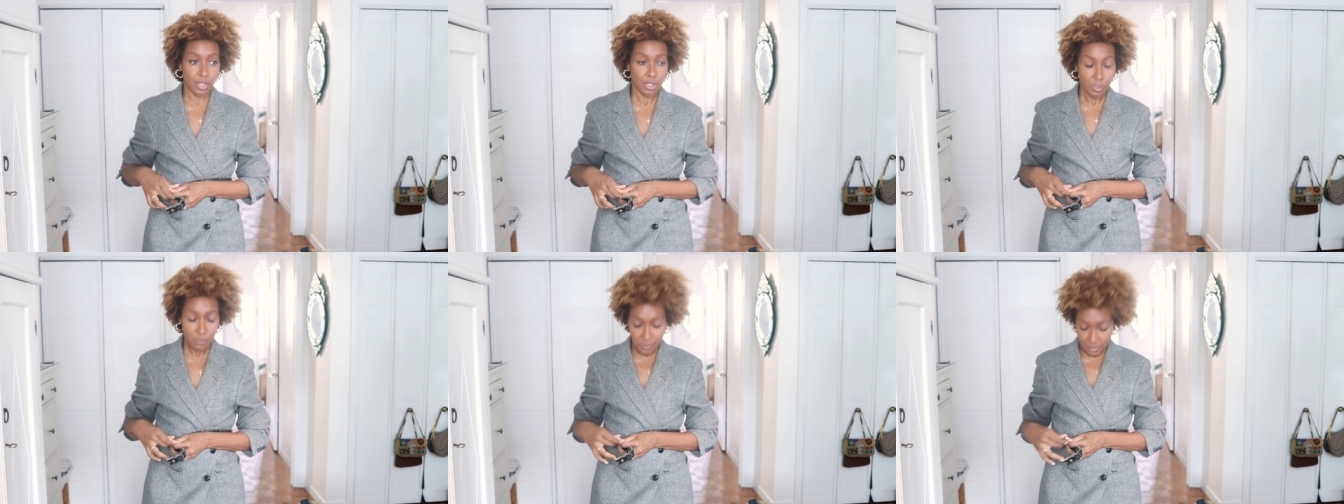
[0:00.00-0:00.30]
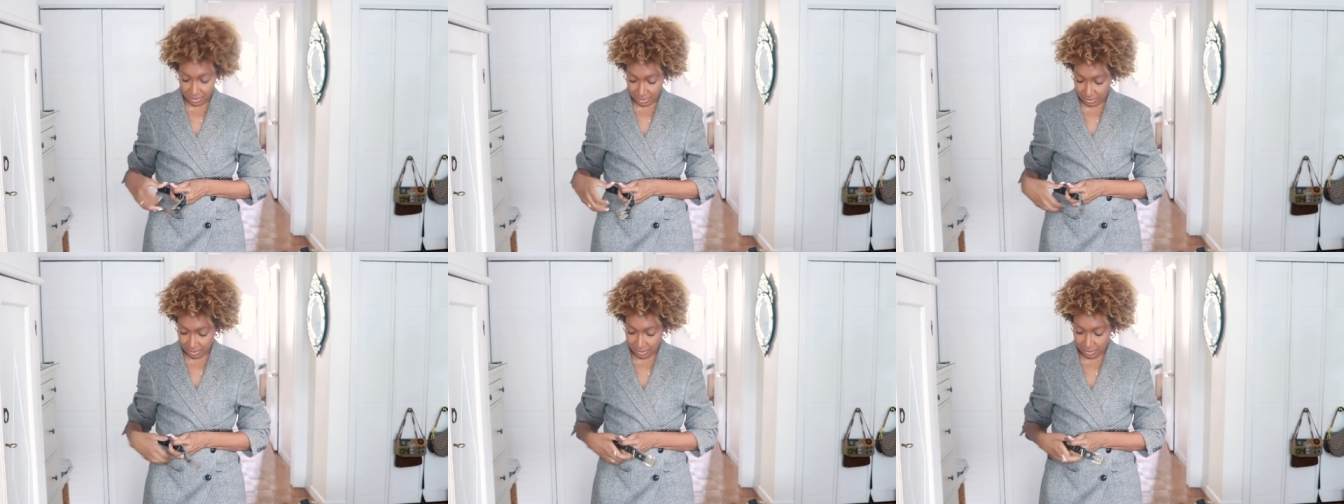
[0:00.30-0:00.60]
could
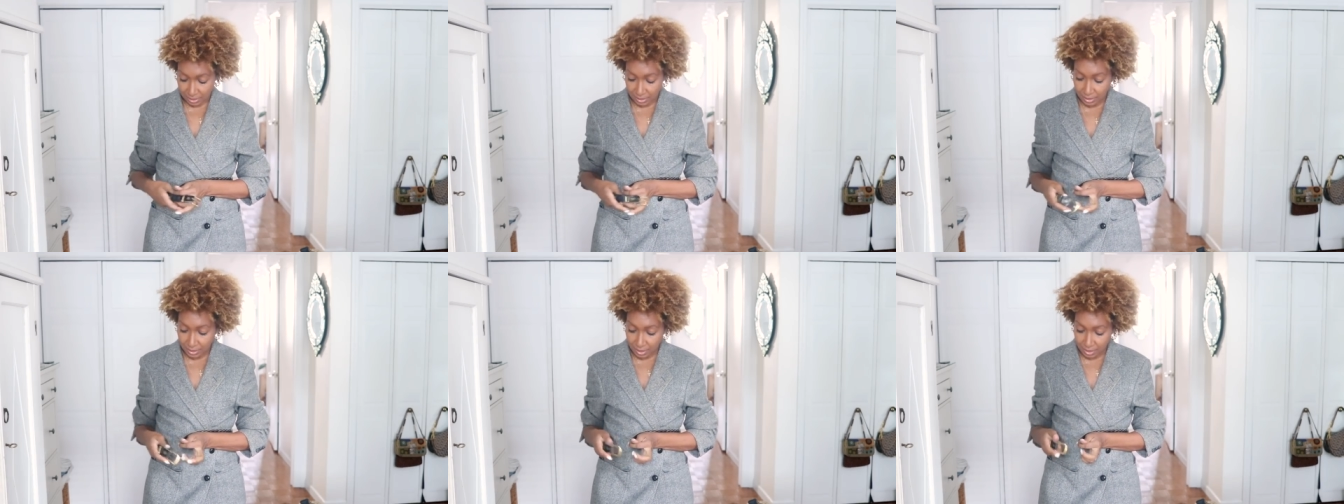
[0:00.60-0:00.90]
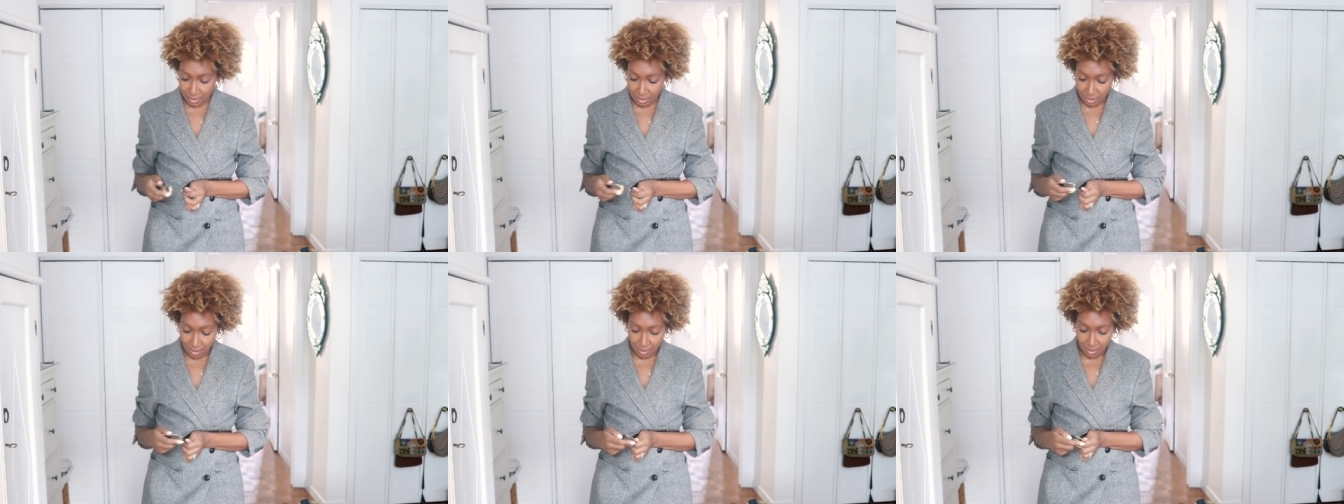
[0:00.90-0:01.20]
be
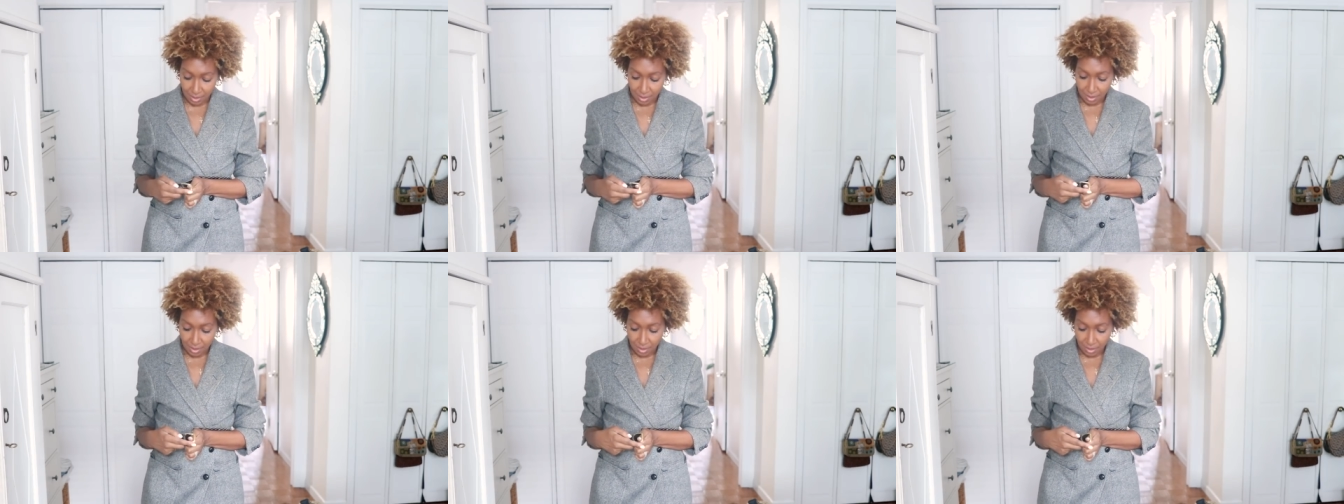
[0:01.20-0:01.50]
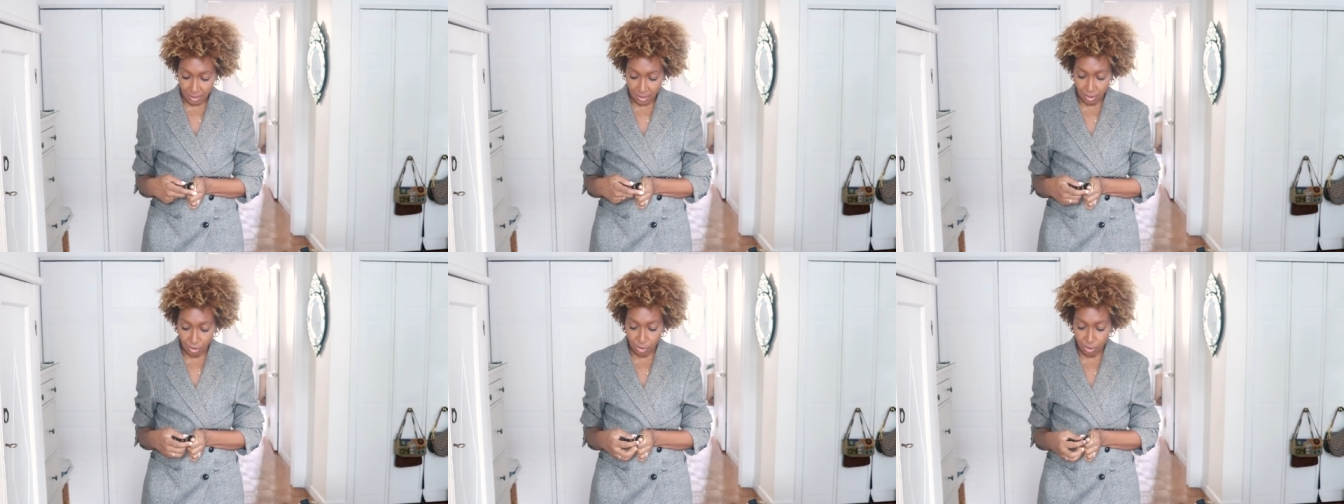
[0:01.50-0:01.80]
skinny,
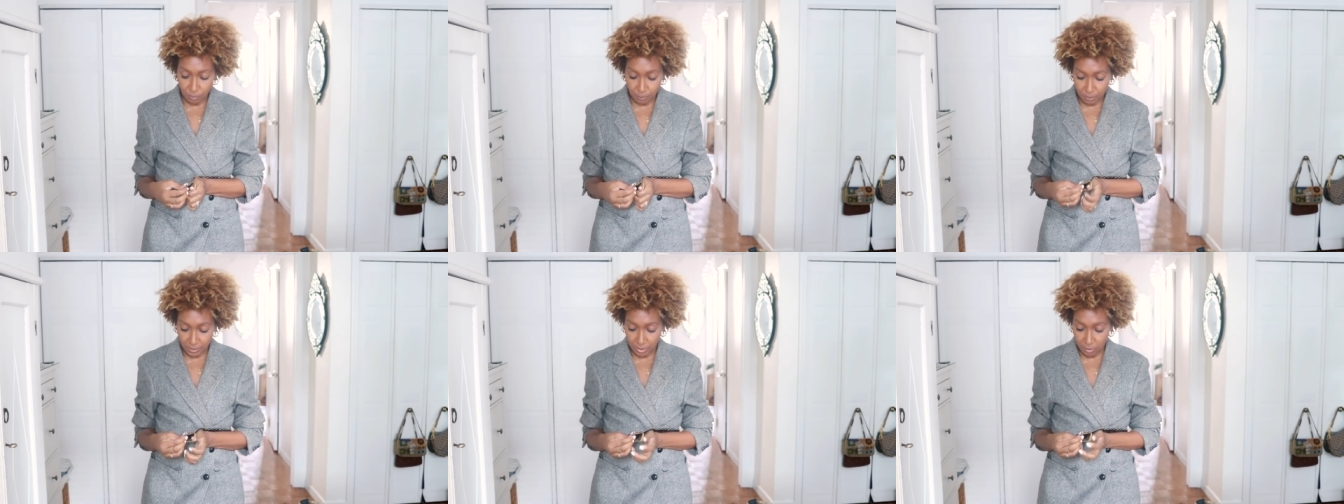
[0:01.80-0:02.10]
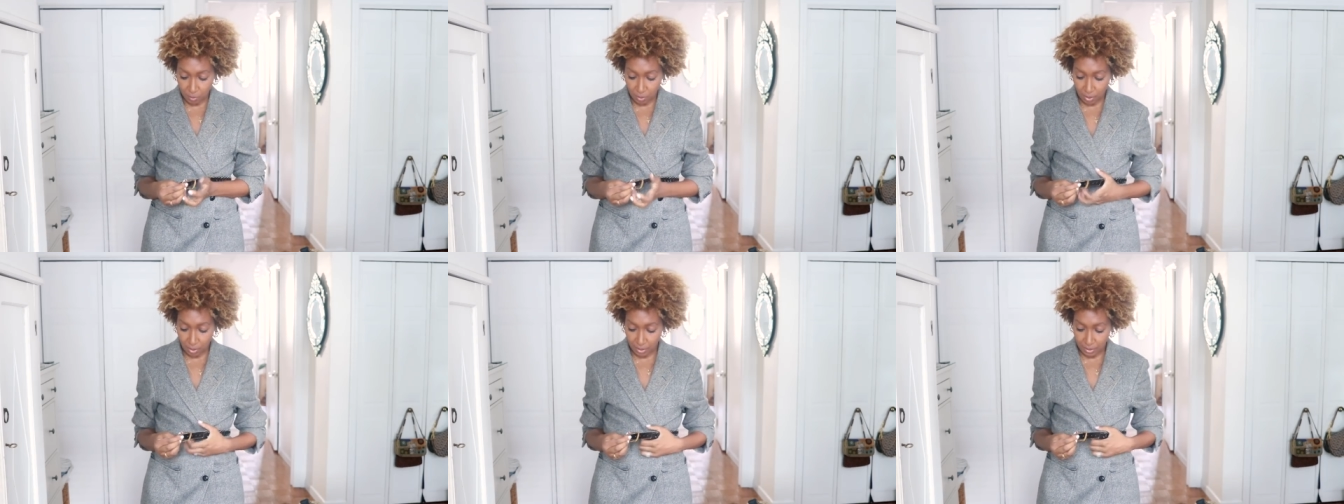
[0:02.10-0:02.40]
it could be
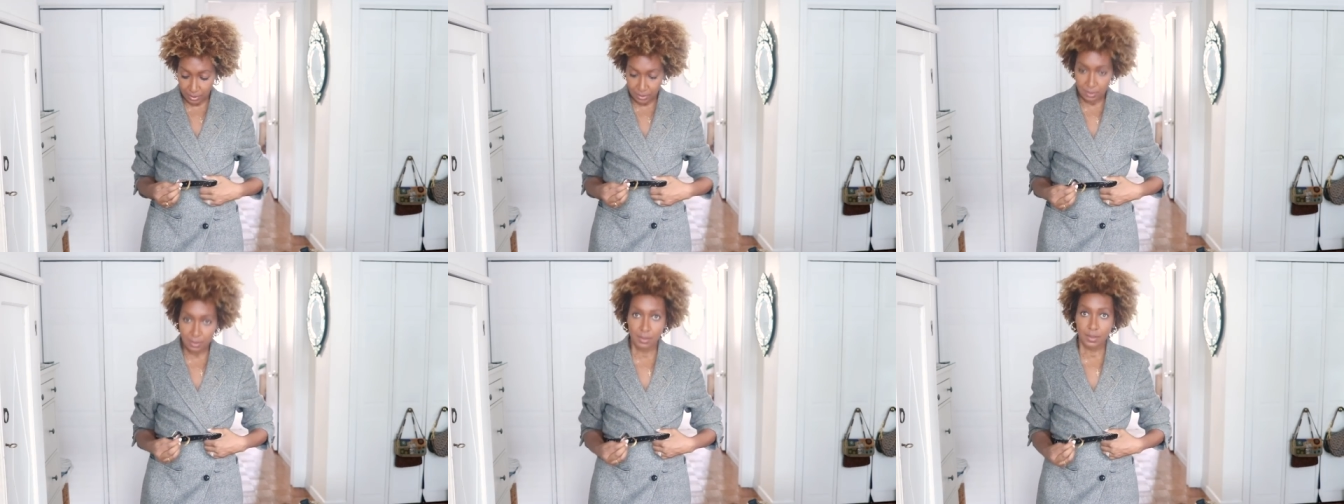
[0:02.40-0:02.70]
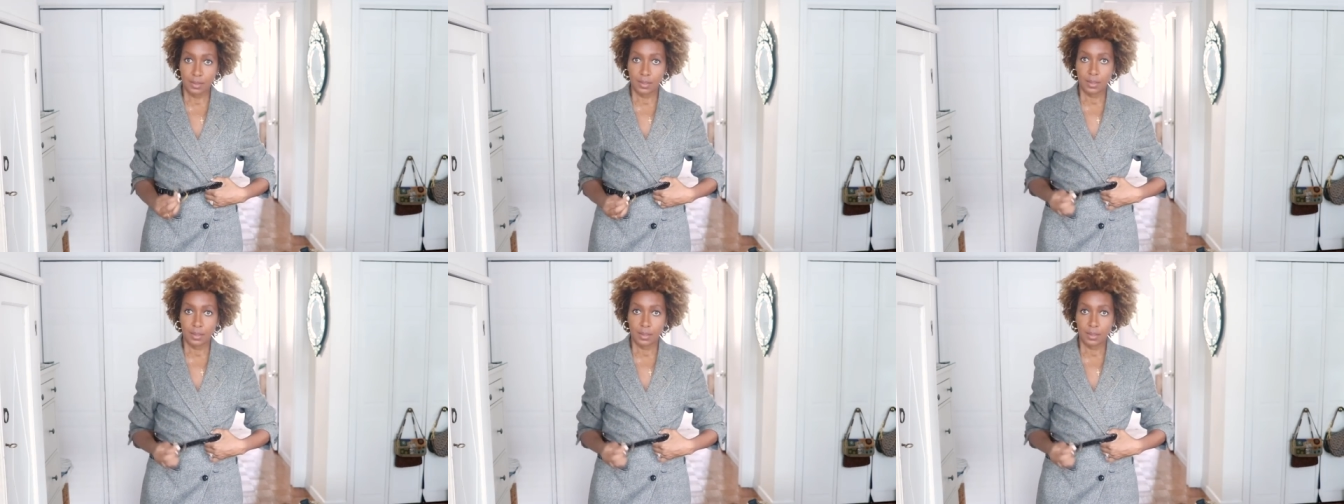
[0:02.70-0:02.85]
wide.